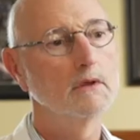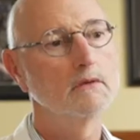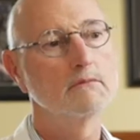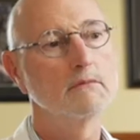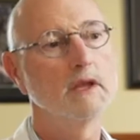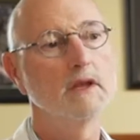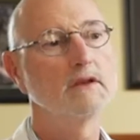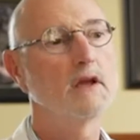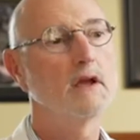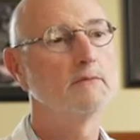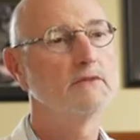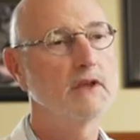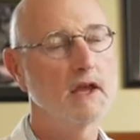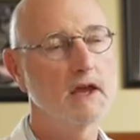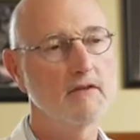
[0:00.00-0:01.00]
many times
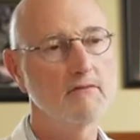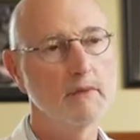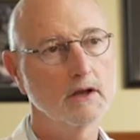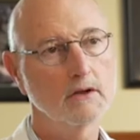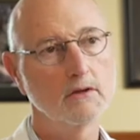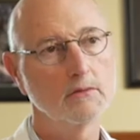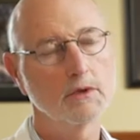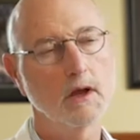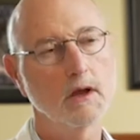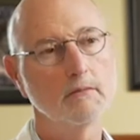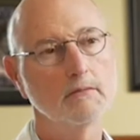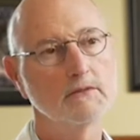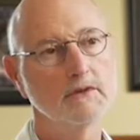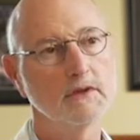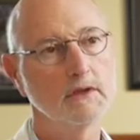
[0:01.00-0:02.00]
they have medical
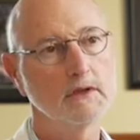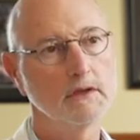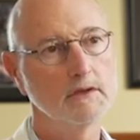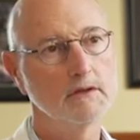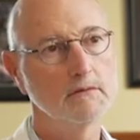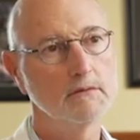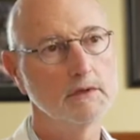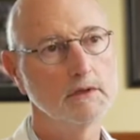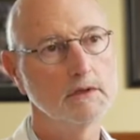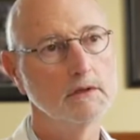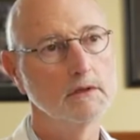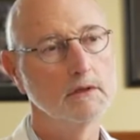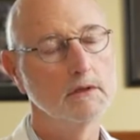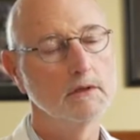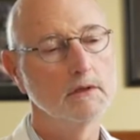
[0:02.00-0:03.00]
problems that need to be
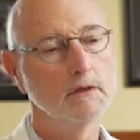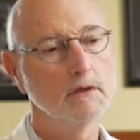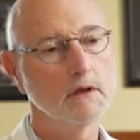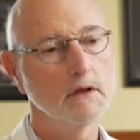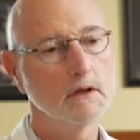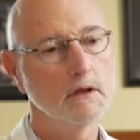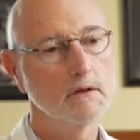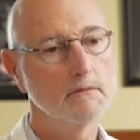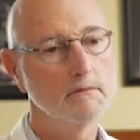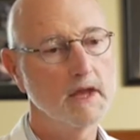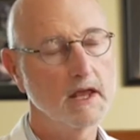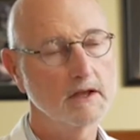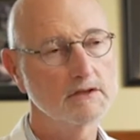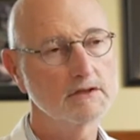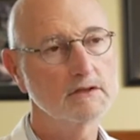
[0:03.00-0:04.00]

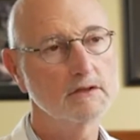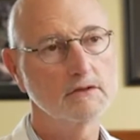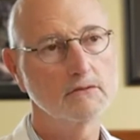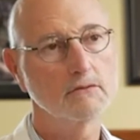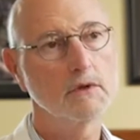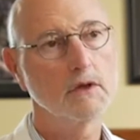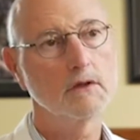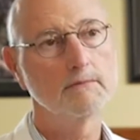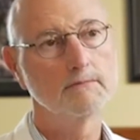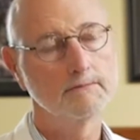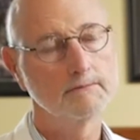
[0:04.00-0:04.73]
managed as well.